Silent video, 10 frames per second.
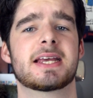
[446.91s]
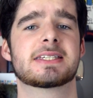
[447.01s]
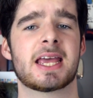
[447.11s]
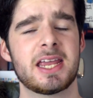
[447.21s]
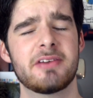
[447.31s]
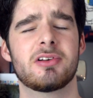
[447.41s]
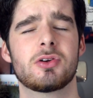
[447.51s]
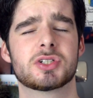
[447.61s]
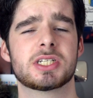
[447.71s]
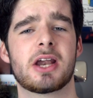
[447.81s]
his
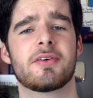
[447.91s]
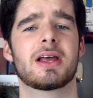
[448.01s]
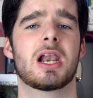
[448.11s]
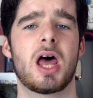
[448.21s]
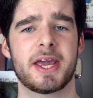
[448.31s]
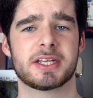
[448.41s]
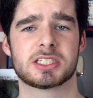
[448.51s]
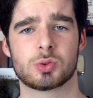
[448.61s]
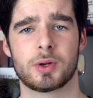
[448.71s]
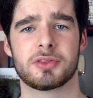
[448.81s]
evolutionary
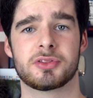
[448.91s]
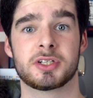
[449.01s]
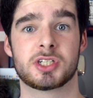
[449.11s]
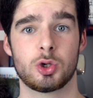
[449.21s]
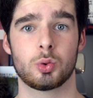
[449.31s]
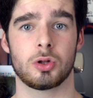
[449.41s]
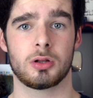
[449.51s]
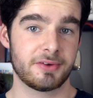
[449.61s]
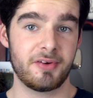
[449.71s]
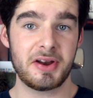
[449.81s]
alliance with the tool.
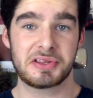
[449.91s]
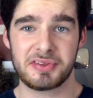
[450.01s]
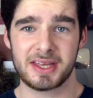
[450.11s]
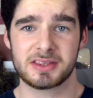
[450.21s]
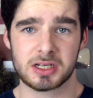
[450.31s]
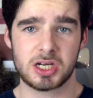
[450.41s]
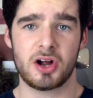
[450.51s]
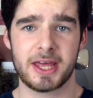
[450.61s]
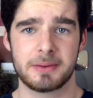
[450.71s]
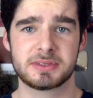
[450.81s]
The very thing that
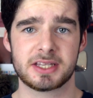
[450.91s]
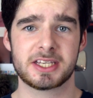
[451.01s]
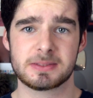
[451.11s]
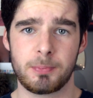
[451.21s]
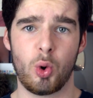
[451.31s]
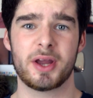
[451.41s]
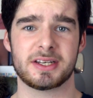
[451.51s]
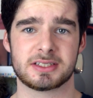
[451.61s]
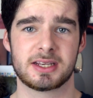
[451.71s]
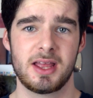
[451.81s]
got him to this
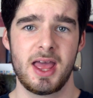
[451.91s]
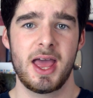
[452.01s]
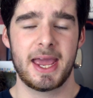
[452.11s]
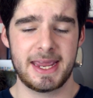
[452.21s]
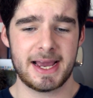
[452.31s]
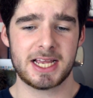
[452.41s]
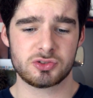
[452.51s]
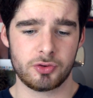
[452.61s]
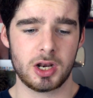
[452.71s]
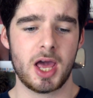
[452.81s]
point. He has
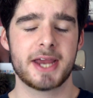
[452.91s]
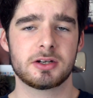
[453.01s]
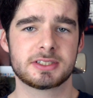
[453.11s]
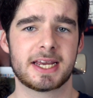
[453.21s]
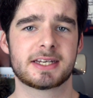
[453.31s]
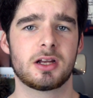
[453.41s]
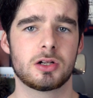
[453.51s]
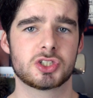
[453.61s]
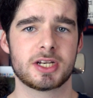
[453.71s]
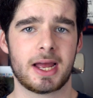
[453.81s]
relied on
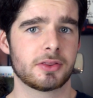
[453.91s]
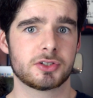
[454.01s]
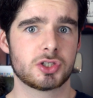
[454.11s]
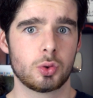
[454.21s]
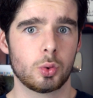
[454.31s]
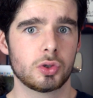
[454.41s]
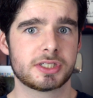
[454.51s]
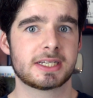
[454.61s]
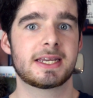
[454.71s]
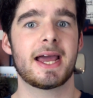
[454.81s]
technology and the tool
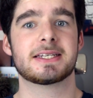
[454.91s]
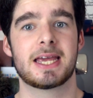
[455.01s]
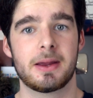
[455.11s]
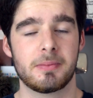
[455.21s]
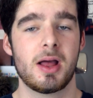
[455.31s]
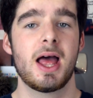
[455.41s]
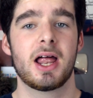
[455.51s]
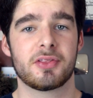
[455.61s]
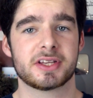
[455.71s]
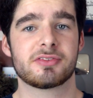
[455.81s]
to get him
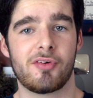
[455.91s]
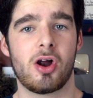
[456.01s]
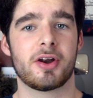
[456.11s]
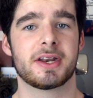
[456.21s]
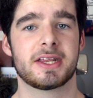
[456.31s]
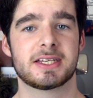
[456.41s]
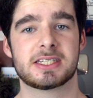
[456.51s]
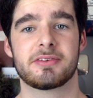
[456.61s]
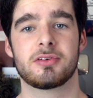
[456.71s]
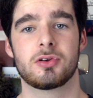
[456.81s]
this far in his
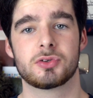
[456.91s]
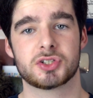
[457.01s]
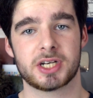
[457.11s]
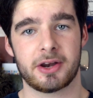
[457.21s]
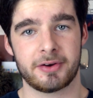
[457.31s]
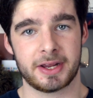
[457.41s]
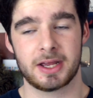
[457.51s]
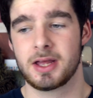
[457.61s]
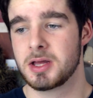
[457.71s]
evolutionary